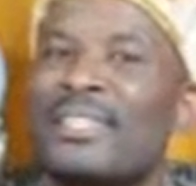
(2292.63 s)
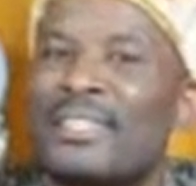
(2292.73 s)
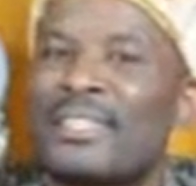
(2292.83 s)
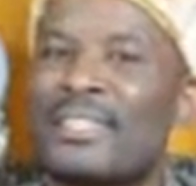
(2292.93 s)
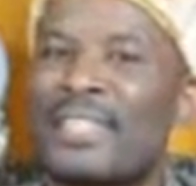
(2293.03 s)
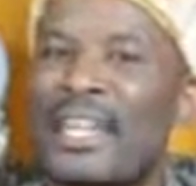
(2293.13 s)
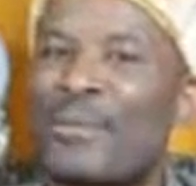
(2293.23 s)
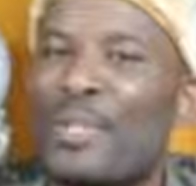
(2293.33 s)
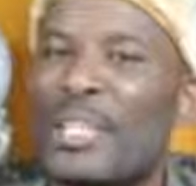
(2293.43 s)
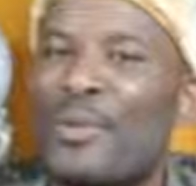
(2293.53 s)

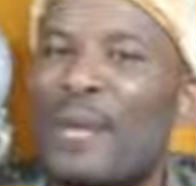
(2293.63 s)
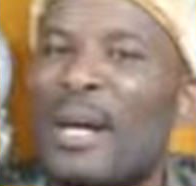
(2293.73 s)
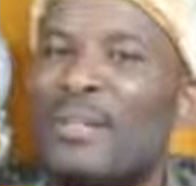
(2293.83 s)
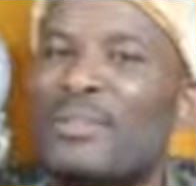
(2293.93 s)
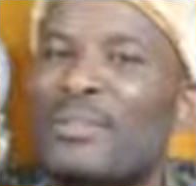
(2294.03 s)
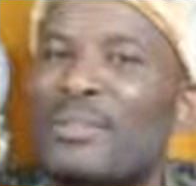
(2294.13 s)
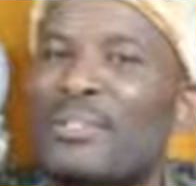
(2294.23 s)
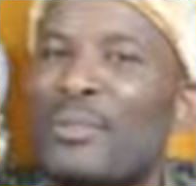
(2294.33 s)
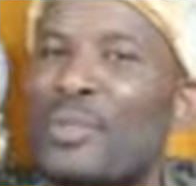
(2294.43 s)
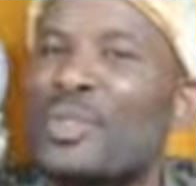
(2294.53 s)
somehow,
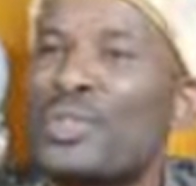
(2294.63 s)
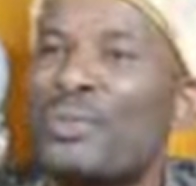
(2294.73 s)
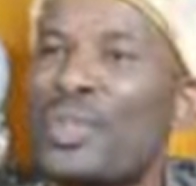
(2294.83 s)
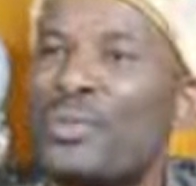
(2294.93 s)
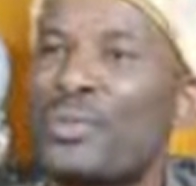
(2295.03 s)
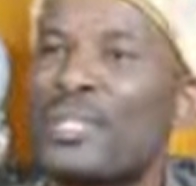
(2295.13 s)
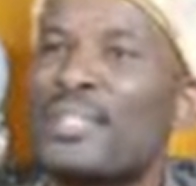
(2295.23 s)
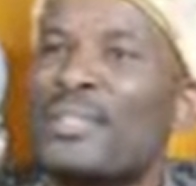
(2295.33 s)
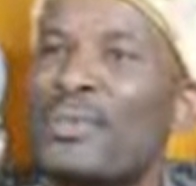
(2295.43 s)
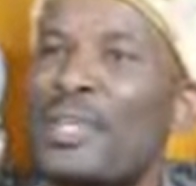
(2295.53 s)
the wisdom that
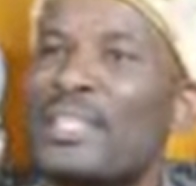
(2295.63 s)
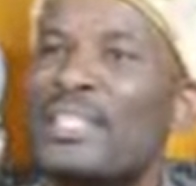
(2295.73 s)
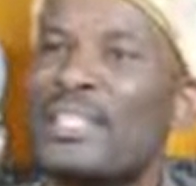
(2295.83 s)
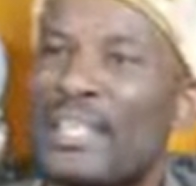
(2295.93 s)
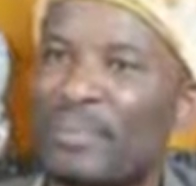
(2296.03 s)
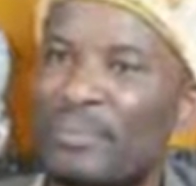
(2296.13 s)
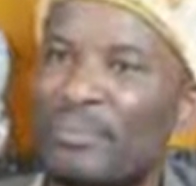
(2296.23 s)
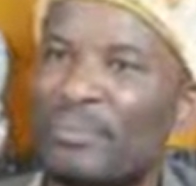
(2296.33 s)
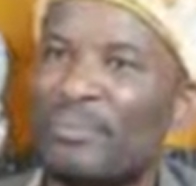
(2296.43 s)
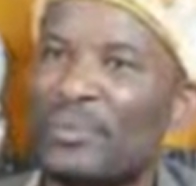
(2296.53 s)
was in him,
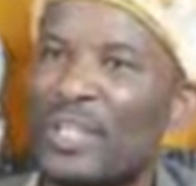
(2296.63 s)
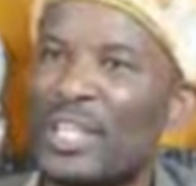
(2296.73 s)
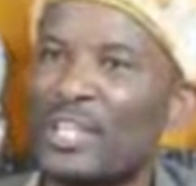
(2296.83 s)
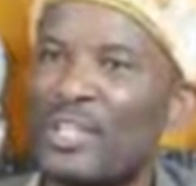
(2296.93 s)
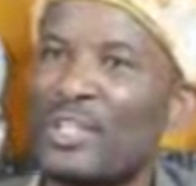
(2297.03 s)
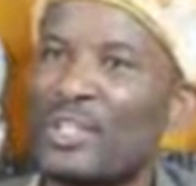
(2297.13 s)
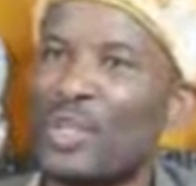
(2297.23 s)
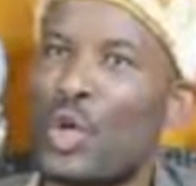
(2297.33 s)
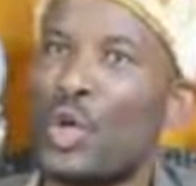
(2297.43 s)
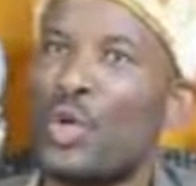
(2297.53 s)
he
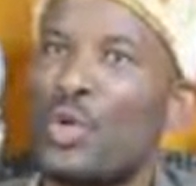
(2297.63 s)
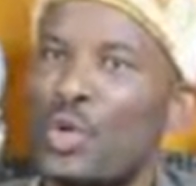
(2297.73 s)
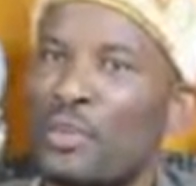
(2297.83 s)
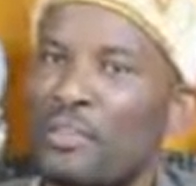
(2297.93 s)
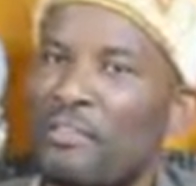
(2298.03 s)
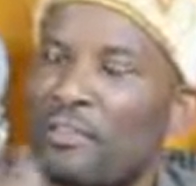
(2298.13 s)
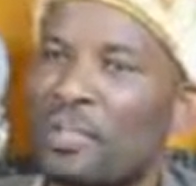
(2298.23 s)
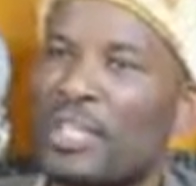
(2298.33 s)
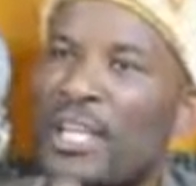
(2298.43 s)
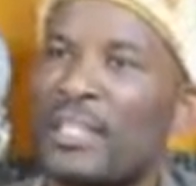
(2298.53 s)
saw the
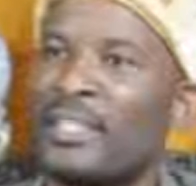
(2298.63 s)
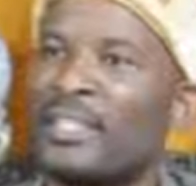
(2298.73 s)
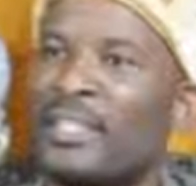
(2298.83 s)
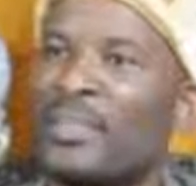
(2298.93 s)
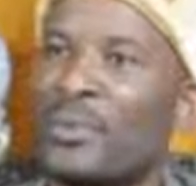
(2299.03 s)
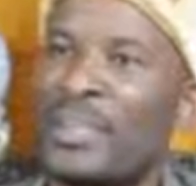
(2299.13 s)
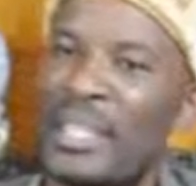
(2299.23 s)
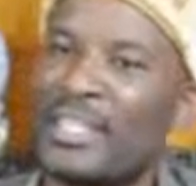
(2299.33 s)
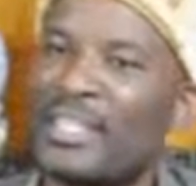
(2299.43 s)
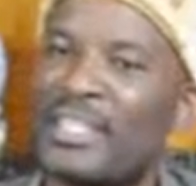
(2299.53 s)
future with
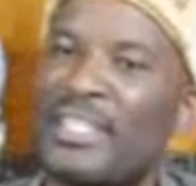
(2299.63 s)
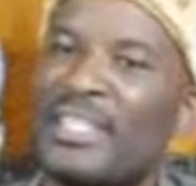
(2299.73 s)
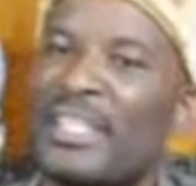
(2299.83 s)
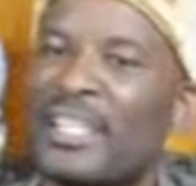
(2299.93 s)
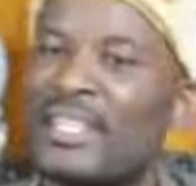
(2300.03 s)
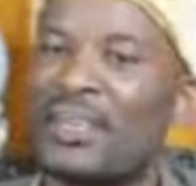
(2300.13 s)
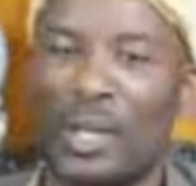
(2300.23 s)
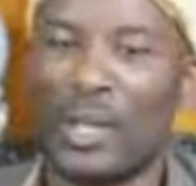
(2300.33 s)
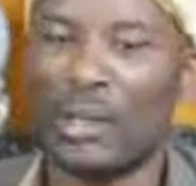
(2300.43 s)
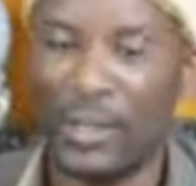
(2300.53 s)
that decision that it's
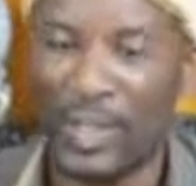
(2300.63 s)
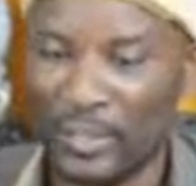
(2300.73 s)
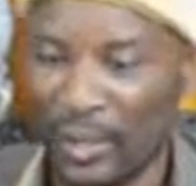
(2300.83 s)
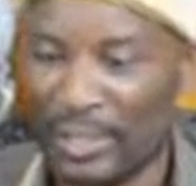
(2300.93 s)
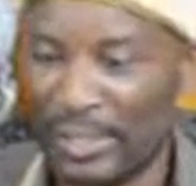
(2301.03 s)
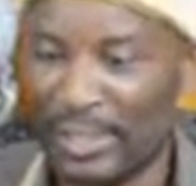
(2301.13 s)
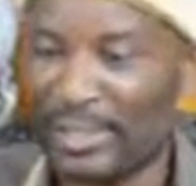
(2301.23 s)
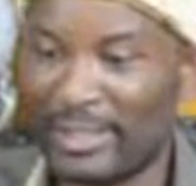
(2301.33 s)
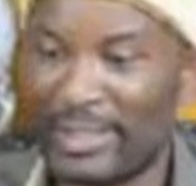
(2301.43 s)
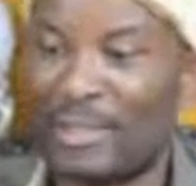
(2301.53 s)
gonna go,
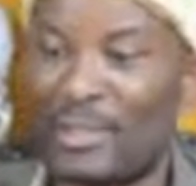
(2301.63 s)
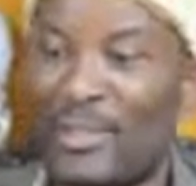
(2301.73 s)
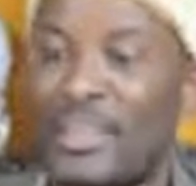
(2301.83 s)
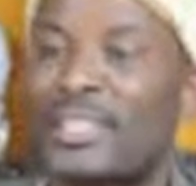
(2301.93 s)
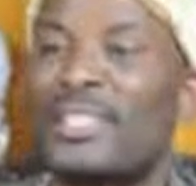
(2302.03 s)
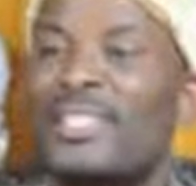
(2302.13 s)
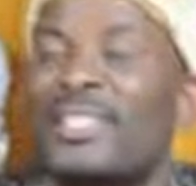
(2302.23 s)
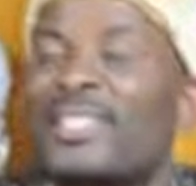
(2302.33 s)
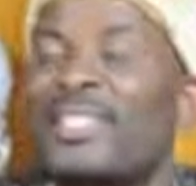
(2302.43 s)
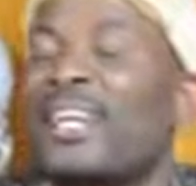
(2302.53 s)
it won't
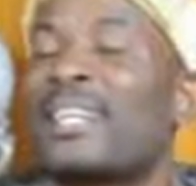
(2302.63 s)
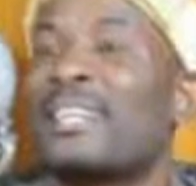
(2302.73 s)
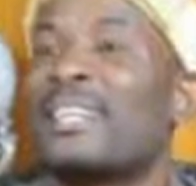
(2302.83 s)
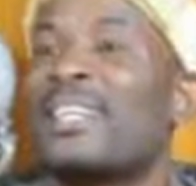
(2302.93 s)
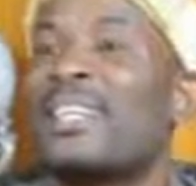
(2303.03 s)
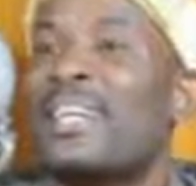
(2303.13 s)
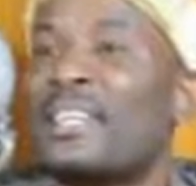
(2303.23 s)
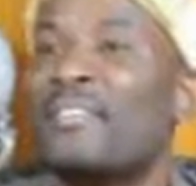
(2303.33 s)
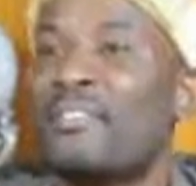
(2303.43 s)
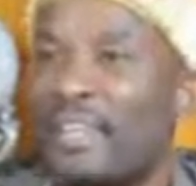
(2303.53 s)
take us
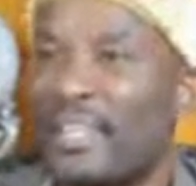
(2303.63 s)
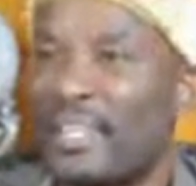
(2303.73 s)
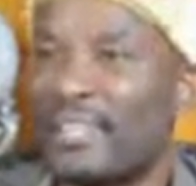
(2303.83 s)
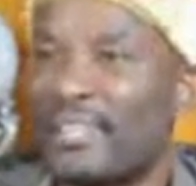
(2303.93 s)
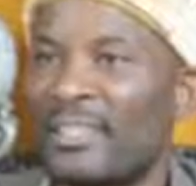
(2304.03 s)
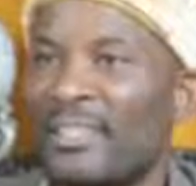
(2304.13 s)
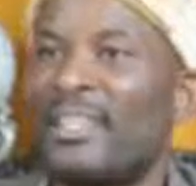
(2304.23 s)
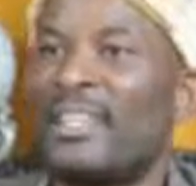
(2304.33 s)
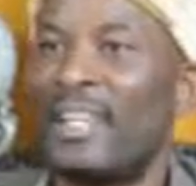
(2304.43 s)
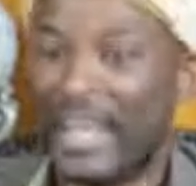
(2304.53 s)
any further,
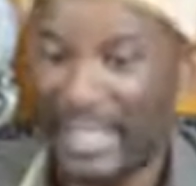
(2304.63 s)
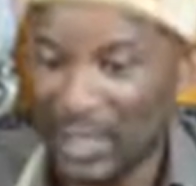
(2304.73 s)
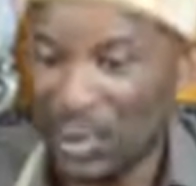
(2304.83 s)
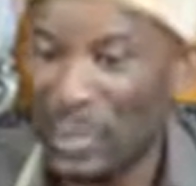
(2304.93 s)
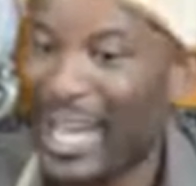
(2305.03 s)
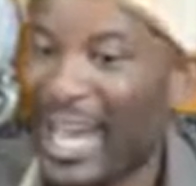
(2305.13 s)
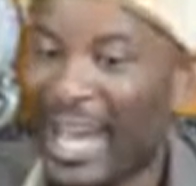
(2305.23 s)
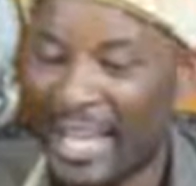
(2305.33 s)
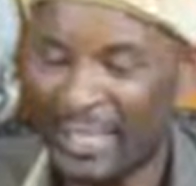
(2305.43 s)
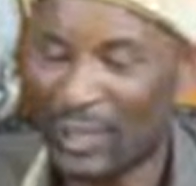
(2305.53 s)
like as we
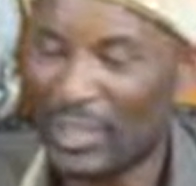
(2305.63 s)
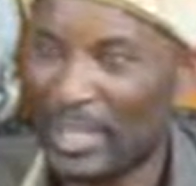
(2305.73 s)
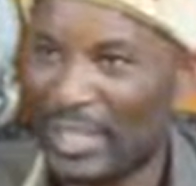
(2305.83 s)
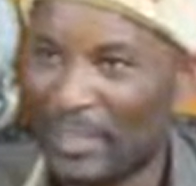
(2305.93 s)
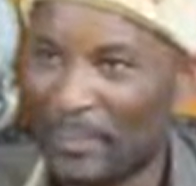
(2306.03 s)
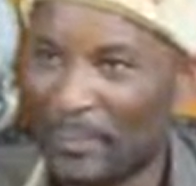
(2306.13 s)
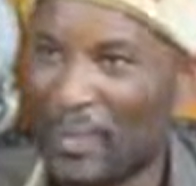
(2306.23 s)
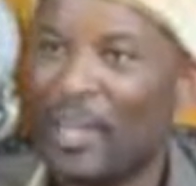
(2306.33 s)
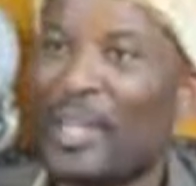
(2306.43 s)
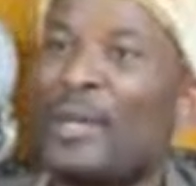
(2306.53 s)
are today.
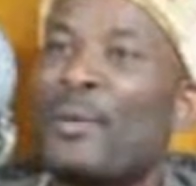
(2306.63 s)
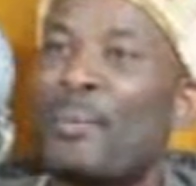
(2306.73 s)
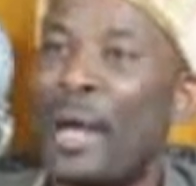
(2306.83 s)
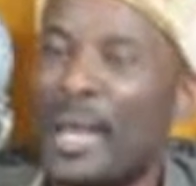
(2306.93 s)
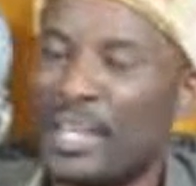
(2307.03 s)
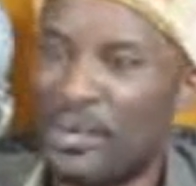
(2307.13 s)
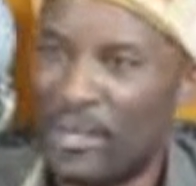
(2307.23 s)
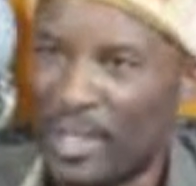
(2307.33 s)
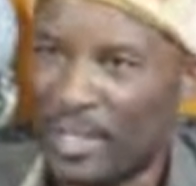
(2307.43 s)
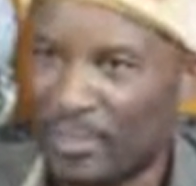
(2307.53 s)
By the
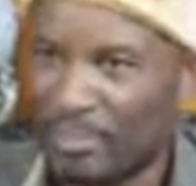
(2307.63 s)
way,